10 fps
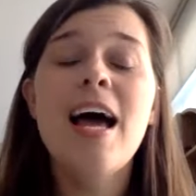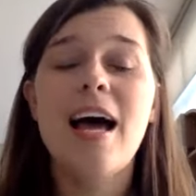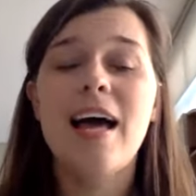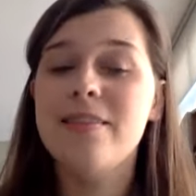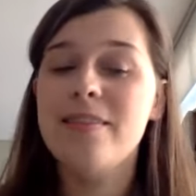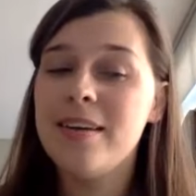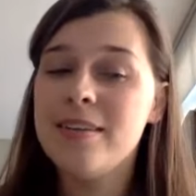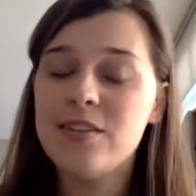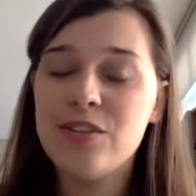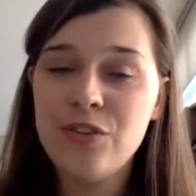And then
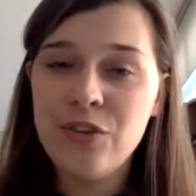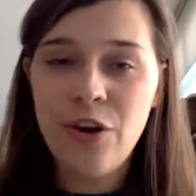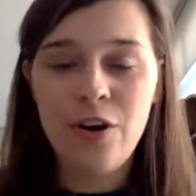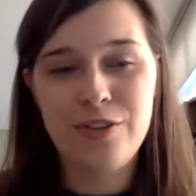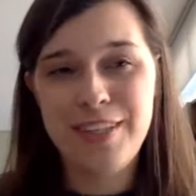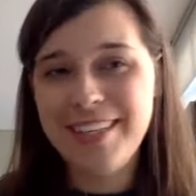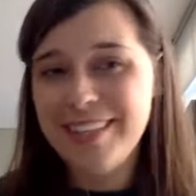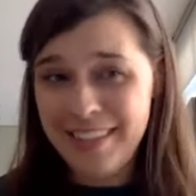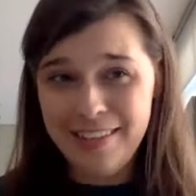it's not easy.